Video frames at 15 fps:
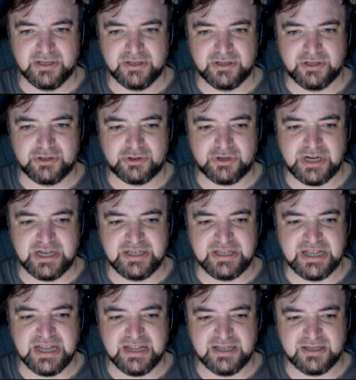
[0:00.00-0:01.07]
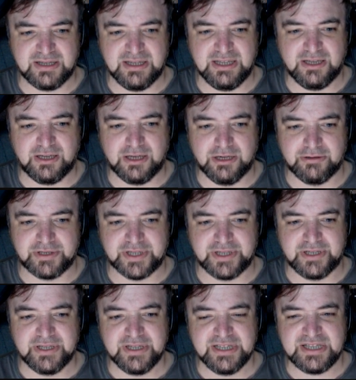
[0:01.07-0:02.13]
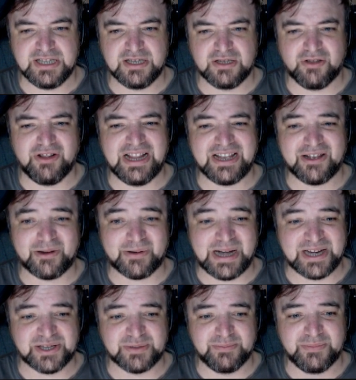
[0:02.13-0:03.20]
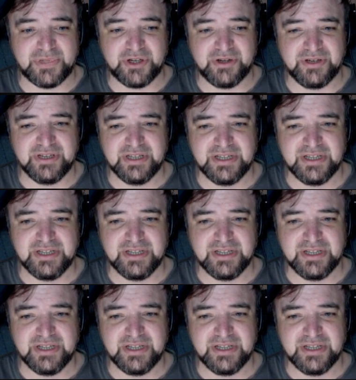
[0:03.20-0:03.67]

to try to get this a little closer. This is sort of like a correction burn.